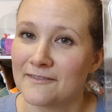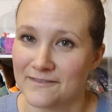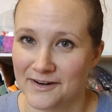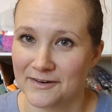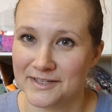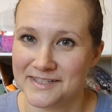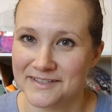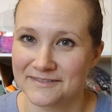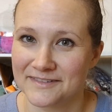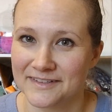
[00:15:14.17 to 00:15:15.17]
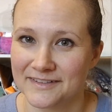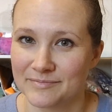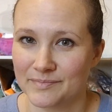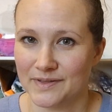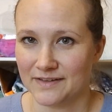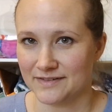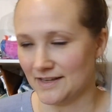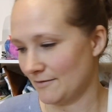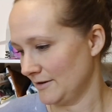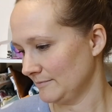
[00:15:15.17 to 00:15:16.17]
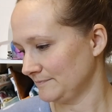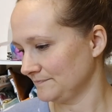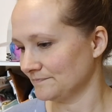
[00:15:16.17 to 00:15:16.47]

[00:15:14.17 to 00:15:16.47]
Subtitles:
very soon. But there's that one.